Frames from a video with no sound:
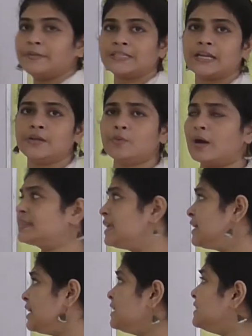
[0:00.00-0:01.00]
let me tell you one
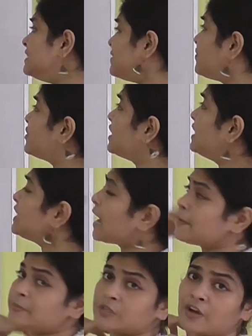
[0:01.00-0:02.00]
thing, in different
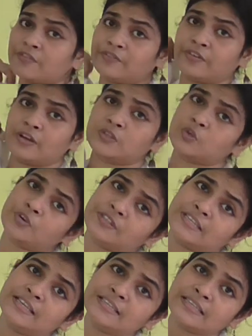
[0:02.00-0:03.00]
types of
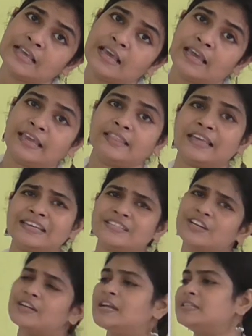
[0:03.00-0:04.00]
sources in the
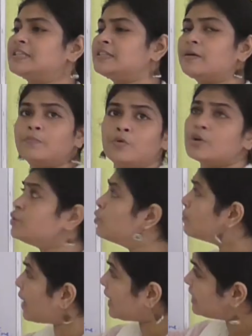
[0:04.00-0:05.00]
internet, in the book, you